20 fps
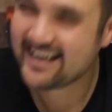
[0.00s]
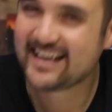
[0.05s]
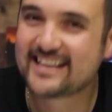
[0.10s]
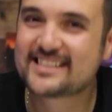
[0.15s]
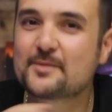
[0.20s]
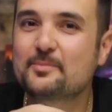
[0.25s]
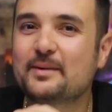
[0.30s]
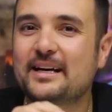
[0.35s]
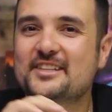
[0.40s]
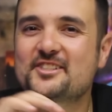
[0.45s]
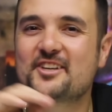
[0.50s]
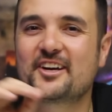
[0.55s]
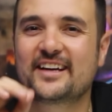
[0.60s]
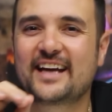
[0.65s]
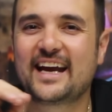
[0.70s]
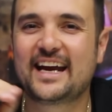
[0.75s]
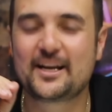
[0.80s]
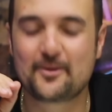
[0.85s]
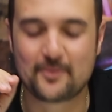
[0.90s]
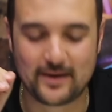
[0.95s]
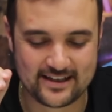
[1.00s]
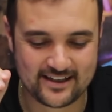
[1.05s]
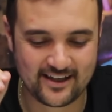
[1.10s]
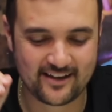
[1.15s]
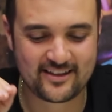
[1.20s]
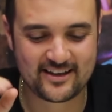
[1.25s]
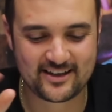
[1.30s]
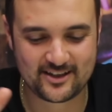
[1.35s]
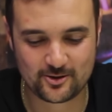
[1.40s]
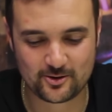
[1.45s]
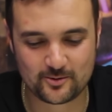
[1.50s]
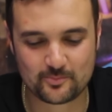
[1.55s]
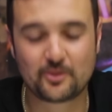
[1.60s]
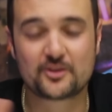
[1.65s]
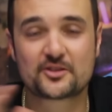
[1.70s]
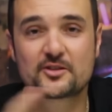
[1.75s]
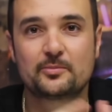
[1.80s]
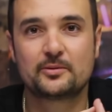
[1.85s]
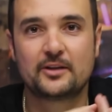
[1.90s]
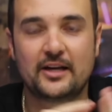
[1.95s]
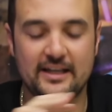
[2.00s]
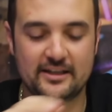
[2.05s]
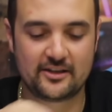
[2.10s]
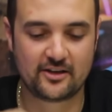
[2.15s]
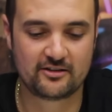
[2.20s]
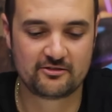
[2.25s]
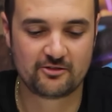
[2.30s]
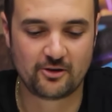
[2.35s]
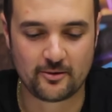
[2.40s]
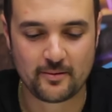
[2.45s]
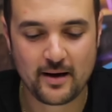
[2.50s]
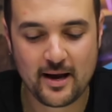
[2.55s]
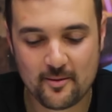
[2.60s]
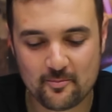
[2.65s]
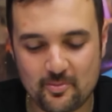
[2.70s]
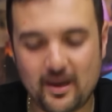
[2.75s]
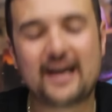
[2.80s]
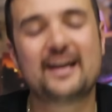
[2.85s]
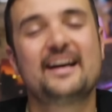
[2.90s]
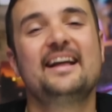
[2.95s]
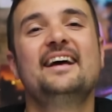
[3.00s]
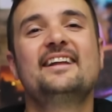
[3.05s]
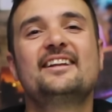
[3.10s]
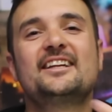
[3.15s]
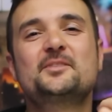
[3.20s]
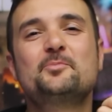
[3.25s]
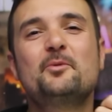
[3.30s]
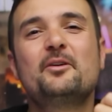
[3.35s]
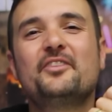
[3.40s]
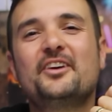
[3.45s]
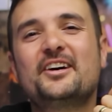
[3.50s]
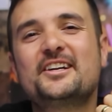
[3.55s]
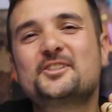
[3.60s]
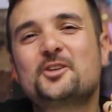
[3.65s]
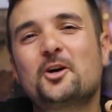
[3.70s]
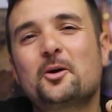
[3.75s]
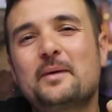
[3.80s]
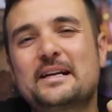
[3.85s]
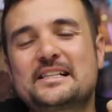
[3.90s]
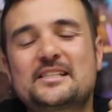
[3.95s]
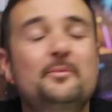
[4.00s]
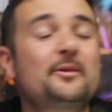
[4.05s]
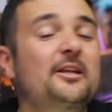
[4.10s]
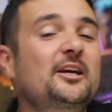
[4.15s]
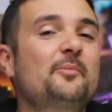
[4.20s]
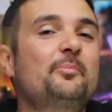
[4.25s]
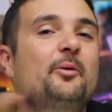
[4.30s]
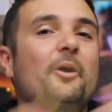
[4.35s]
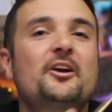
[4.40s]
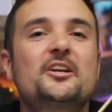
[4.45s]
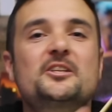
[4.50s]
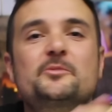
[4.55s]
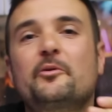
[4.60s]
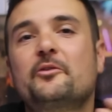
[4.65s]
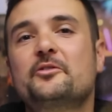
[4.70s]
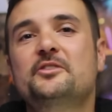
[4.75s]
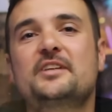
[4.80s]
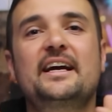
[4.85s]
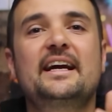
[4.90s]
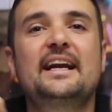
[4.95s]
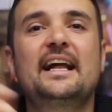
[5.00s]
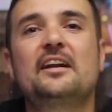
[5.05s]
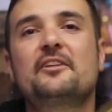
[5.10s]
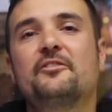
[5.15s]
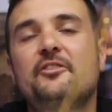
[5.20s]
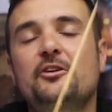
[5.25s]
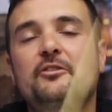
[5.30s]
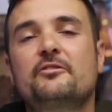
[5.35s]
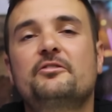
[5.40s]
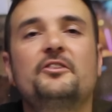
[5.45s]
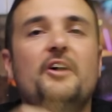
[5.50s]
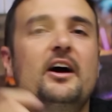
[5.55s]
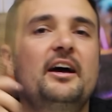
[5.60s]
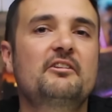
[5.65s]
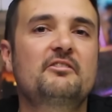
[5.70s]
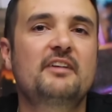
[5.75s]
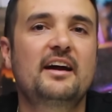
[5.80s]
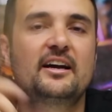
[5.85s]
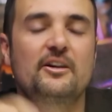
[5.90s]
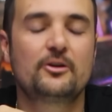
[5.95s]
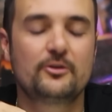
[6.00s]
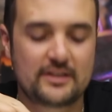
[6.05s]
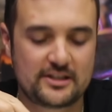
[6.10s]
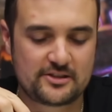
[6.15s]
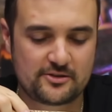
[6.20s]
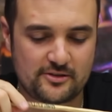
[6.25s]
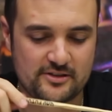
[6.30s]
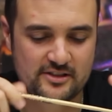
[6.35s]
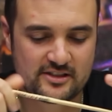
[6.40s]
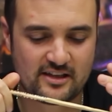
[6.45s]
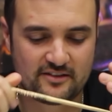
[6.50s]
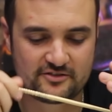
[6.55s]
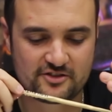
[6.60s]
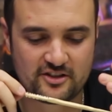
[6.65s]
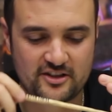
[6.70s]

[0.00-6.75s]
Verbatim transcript: It's a bad joke. Anyway, nothing could possibly go wrong. But let's move on and talk about some of the components, but we'll take it out of the field, fly it around, all that sort of stuff.